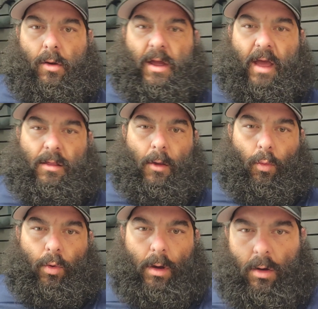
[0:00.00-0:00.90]
Okay, so
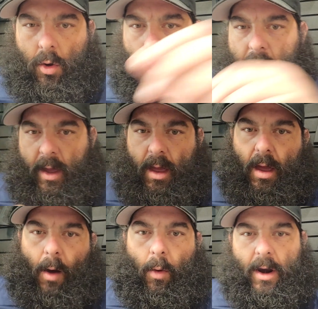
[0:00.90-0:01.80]
real quick,
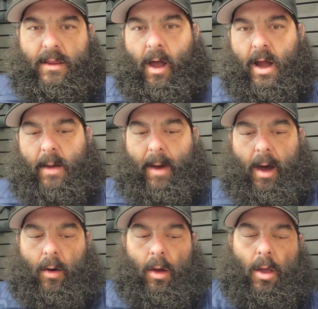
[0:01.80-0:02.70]
I want to talk
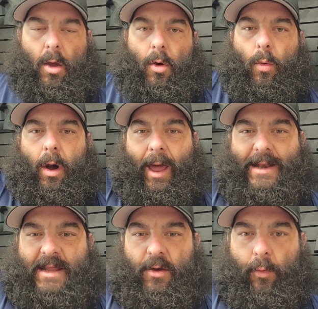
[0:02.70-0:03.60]
about what I
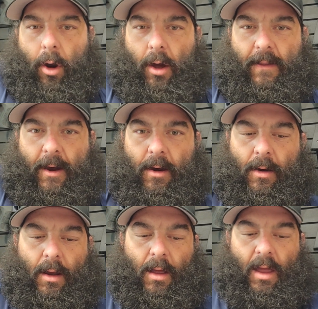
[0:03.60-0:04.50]
did wrong there
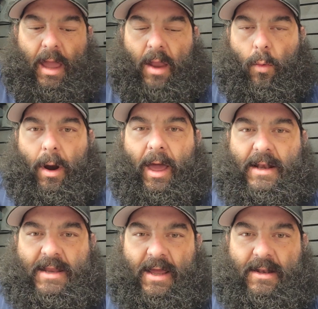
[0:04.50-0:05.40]
and what I
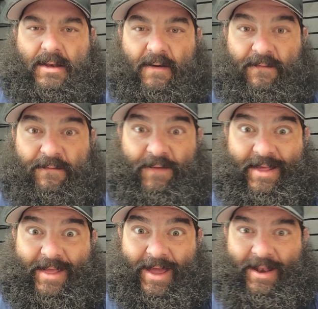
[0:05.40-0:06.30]
did to
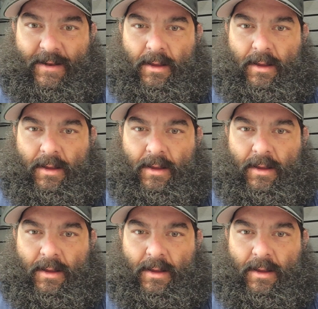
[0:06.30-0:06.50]
fix it.